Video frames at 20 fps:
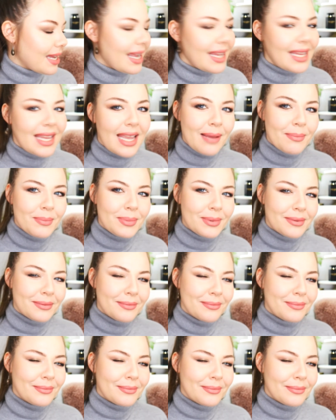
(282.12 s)
I kept
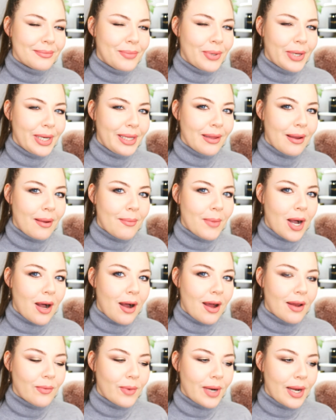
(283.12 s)
putting them
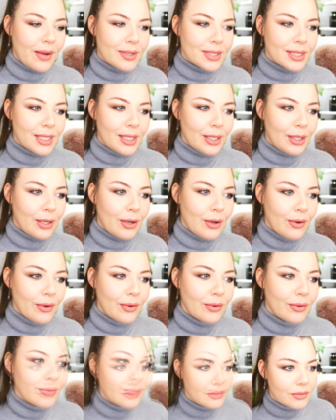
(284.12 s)
on when I was gonna
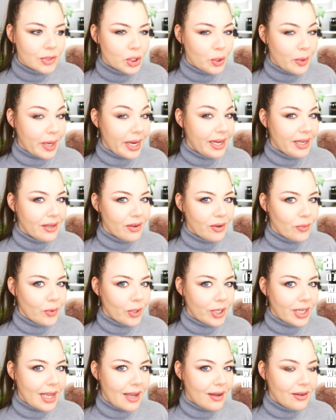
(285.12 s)
go train or
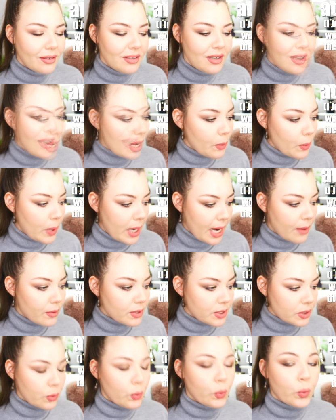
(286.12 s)
work out. When I
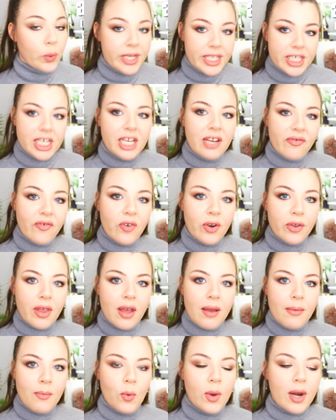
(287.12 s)
was reaching for
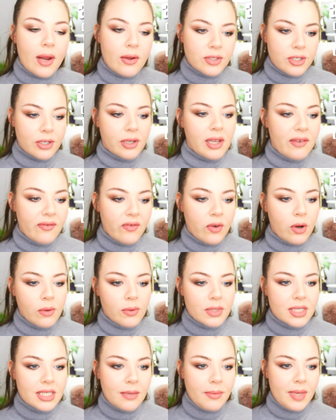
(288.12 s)
them, what I was looking for
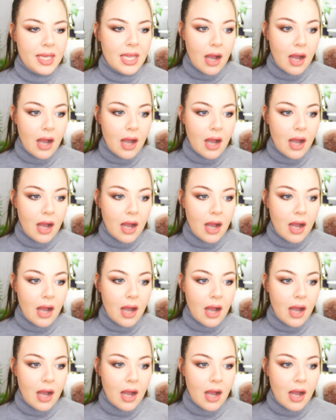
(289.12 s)
was to be